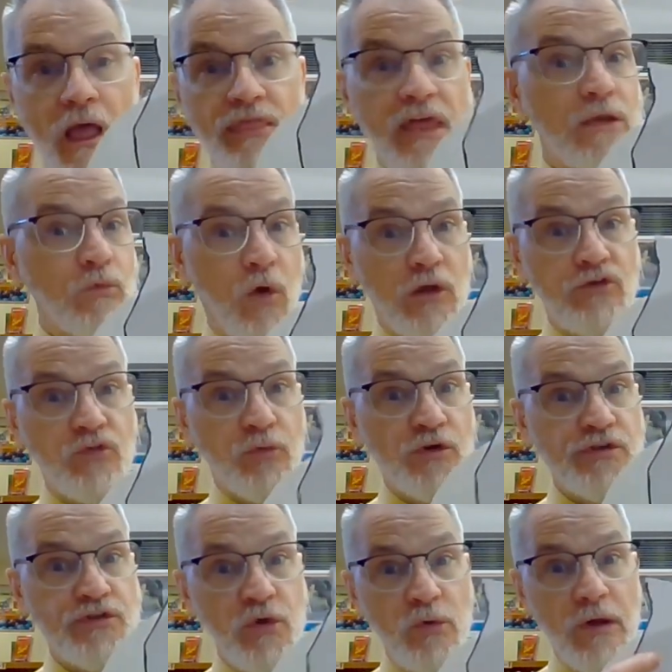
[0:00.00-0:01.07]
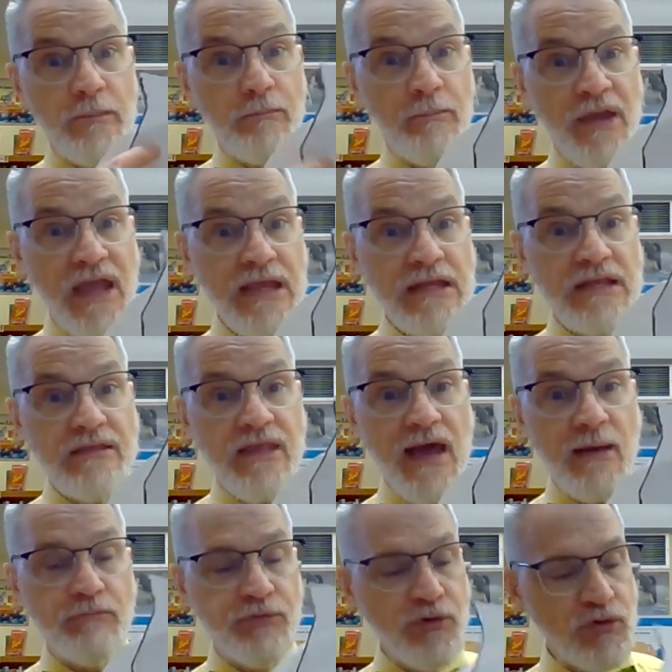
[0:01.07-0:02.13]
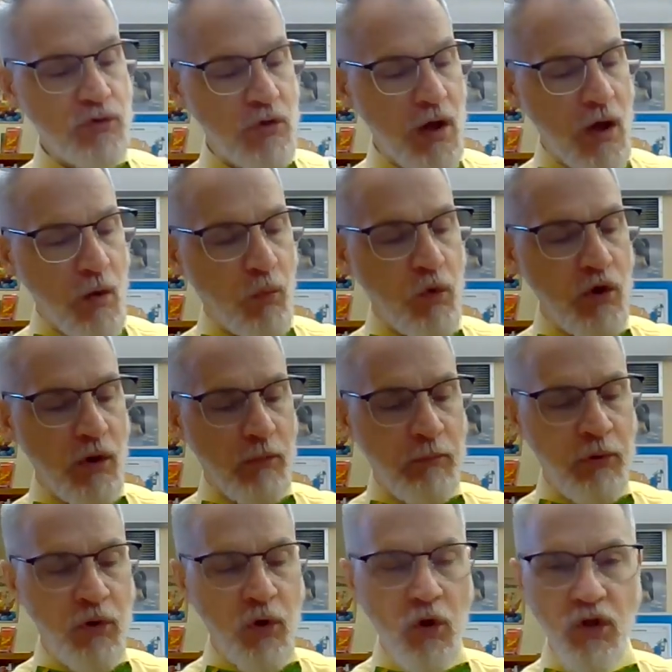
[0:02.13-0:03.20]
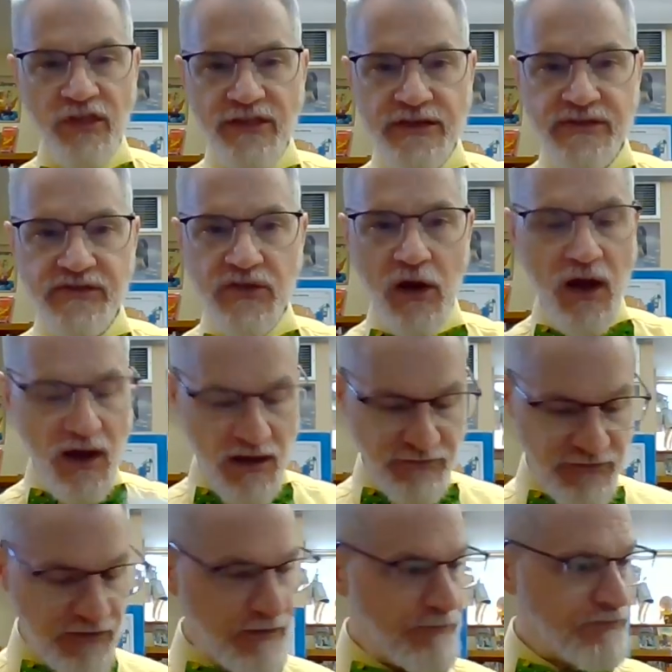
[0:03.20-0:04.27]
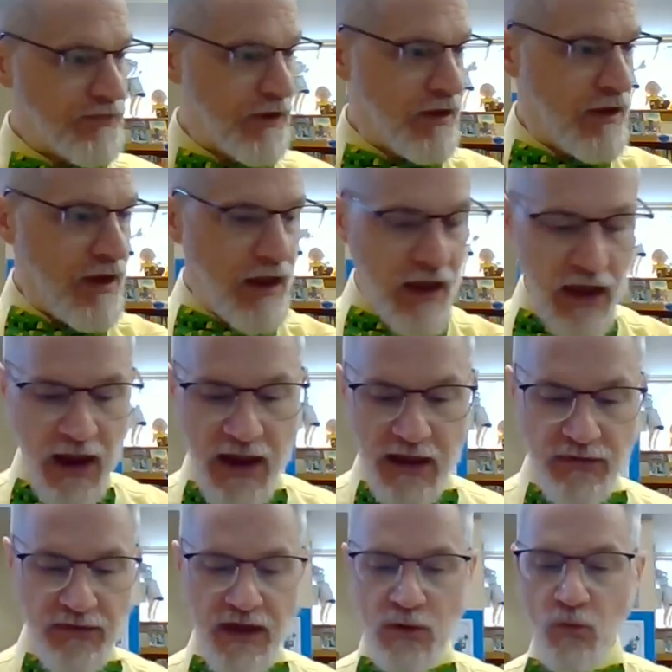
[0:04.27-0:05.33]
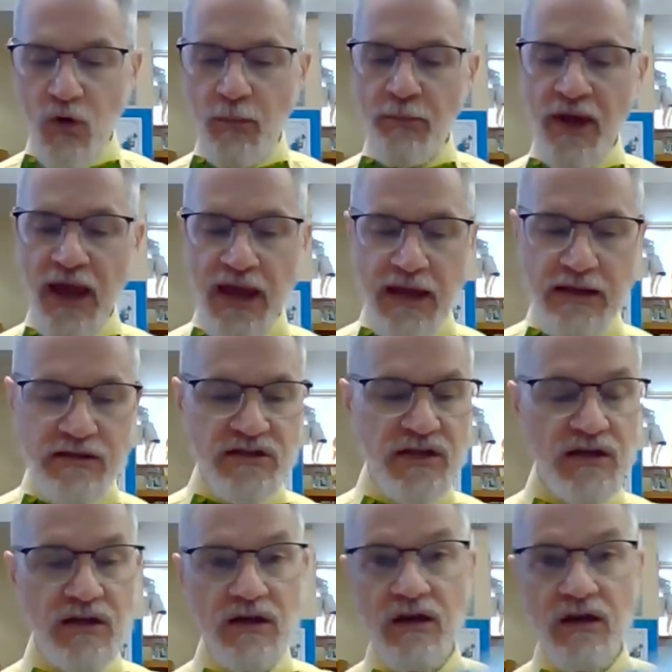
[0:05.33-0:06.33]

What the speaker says: Then once we're done painting that blue, we'll pull this off and then we'll paint